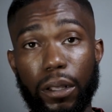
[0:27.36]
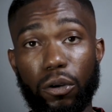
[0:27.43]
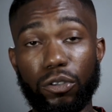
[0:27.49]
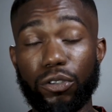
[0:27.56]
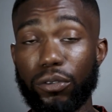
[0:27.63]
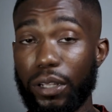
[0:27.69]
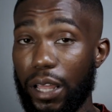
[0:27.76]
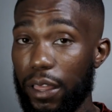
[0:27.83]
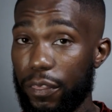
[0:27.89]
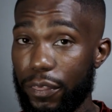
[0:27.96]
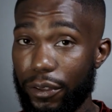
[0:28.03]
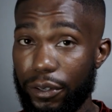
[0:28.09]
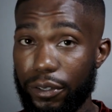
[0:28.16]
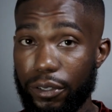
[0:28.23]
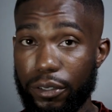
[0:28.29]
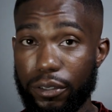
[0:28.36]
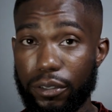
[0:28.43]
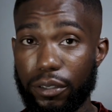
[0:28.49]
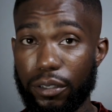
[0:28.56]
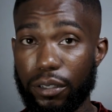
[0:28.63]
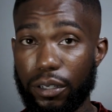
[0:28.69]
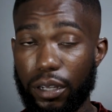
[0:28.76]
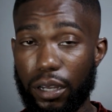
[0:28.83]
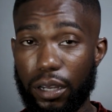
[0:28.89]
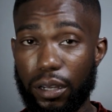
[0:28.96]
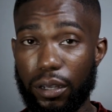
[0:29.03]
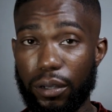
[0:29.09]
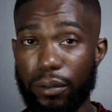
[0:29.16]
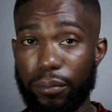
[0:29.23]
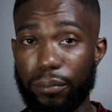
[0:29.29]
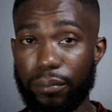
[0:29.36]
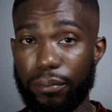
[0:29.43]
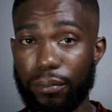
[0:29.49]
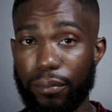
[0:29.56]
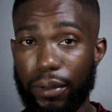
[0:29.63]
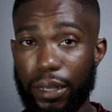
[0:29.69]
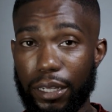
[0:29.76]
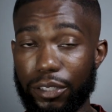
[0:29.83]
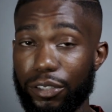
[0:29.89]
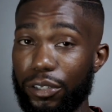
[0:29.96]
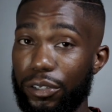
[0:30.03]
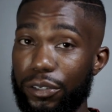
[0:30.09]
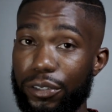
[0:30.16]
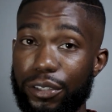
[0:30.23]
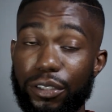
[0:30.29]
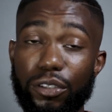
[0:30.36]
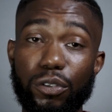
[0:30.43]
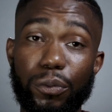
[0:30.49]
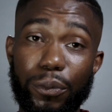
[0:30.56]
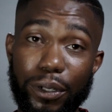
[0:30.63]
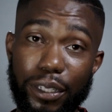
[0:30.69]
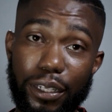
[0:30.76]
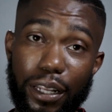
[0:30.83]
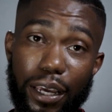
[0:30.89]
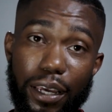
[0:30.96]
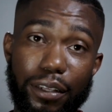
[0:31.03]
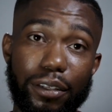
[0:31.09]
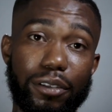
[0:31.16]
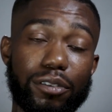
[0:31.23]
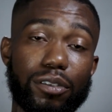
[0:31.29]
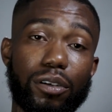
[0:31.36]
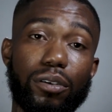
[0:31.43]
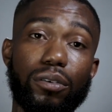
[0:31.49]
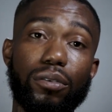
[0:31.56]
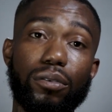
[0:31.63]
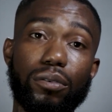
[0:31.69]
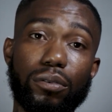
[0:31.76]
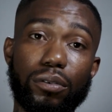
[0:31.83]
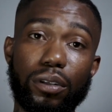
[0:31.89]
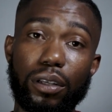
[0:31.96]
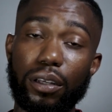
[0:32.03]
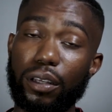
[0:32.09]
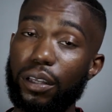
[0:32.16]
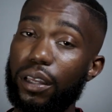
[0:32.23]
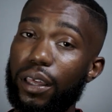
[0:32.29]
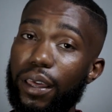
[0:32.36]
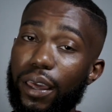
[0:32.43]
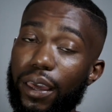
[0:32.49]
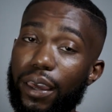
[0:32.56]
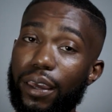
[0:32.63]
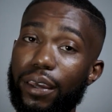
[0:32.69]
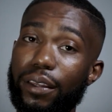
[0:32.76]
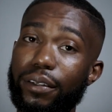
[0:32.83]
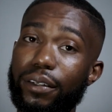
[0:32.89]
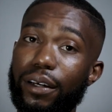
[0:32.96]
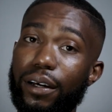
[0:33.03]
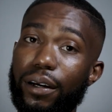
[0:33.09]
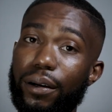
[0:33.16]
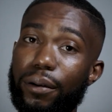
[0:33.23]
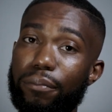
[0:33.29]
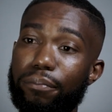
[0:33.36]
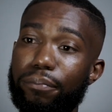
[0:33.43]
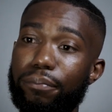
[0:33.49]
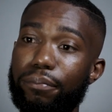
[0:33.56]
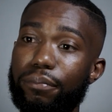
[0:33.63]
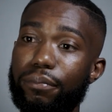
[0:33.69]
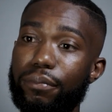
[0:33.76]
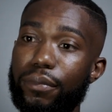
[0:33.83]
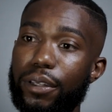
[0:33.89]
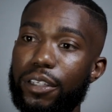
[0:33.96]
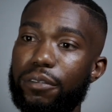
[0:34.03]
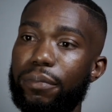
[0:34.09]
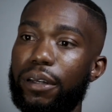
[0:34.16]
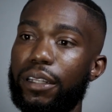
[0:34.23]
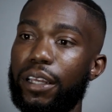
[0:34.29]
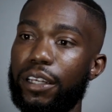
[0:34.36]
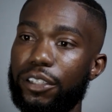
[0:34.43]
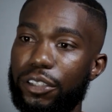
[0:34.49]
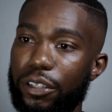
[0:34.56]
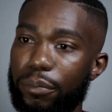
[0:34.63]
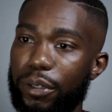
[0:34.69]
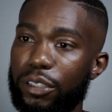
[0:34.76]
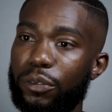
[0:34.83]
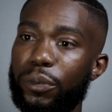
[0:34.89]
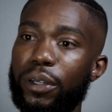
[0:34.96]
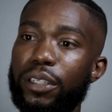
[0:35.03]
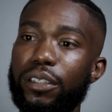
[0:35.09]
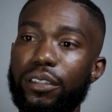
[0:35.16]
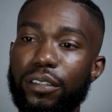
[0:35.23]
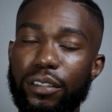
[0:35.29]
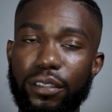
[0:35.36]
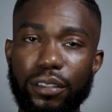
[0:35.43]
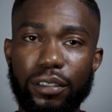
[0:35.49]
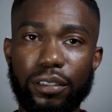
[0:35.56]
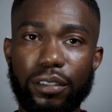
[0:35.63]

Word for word: on July 3rd, um, I turned 29 years old, and um, it's my last year in my 20s.